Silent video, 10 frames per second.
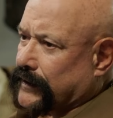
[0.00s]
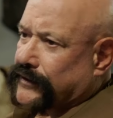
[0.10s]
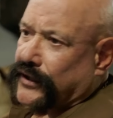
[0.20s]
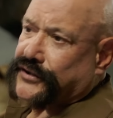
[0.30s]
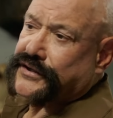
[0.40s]

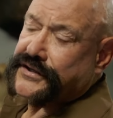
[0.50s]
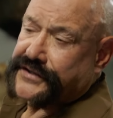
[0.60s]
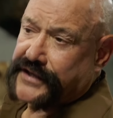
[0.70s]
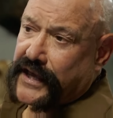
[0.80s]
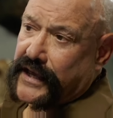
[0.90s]
Condition is
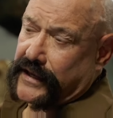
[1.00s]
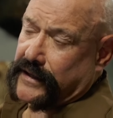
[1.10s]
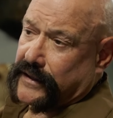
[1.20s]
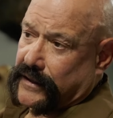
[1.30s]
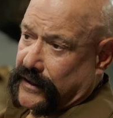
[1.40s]
key
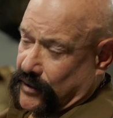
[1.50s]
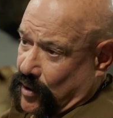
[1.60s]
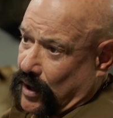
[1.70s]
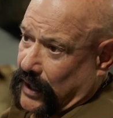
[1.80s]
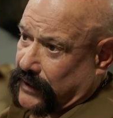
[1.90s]
in a
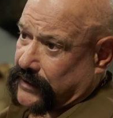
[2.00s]
car like